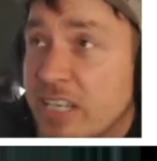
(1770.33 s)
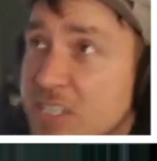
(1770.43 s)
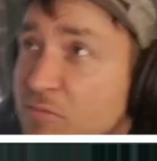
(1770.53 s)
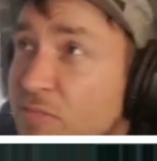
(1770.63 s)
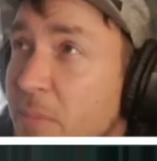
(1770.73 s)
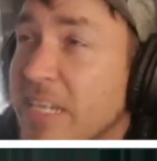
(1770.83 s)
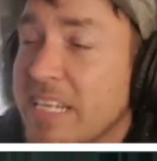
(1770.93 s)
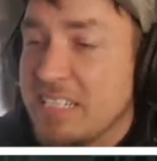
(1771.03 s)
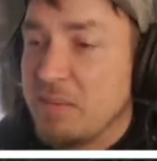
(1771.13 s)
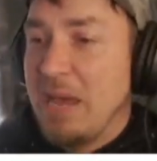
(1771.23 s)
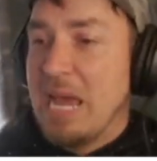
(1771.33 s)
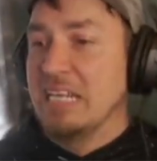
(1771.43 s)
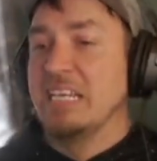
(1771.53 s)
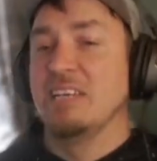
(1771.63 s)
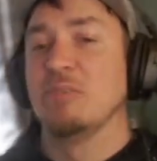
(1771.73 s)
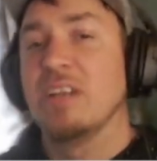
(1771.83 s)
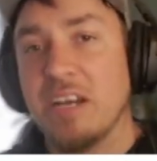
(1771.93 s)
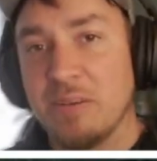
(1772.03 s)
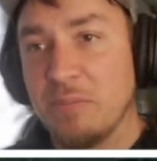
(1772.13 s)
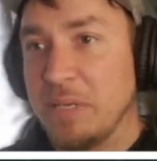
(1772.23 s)
you get to reminisce about Anarchy
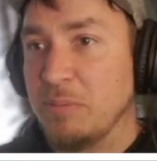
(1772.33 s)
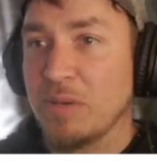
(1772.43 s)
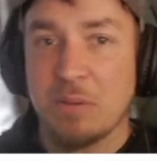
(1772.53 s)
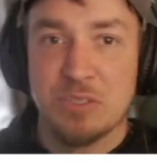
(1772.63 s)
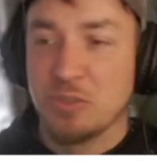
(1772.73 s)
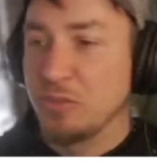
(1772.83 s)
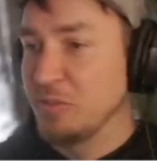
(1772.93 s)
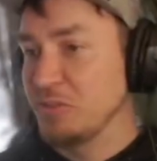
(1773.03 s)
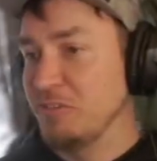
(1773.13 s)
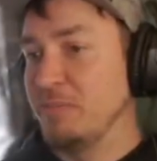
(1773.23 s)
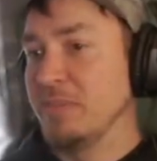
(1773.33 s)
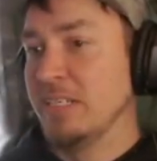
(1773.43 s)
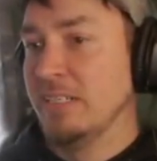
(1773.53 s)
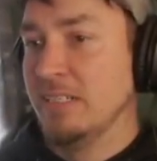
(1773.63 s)
Online when people come to join your stream.